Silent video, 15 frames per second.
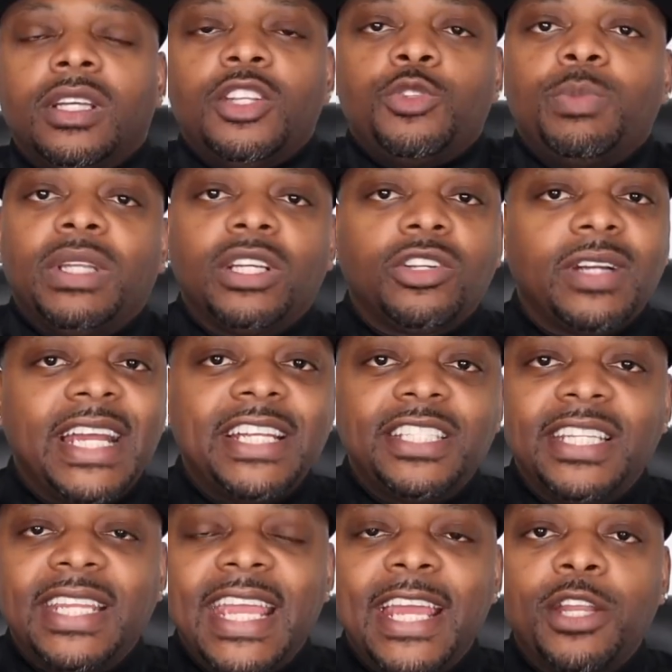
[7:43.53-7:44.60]
it's been a
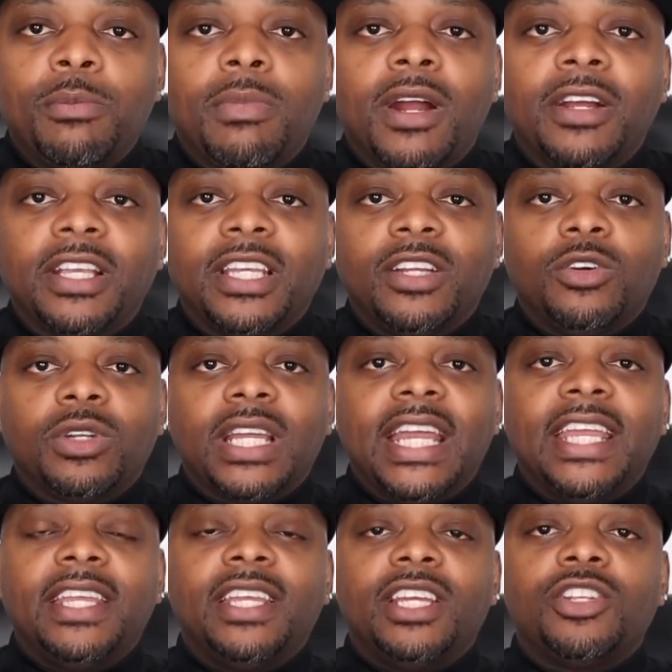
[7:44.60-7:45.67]
crazy day in the market
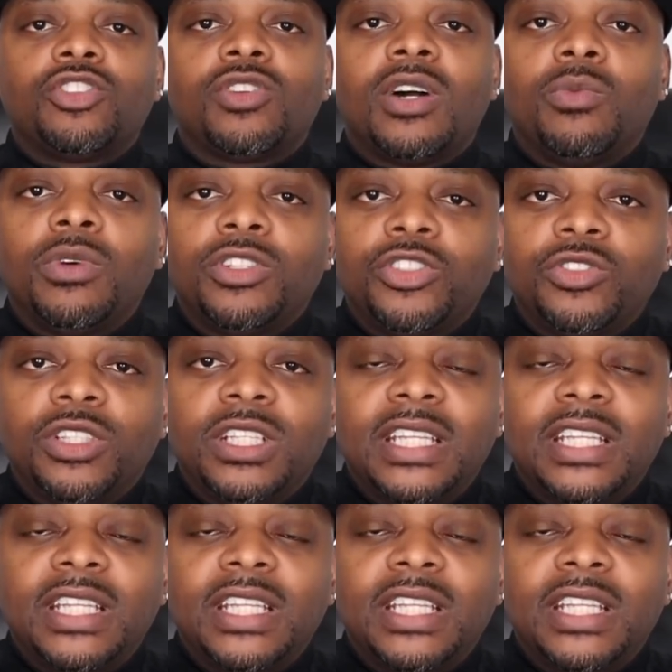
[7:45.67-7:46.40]
okay and so i want you to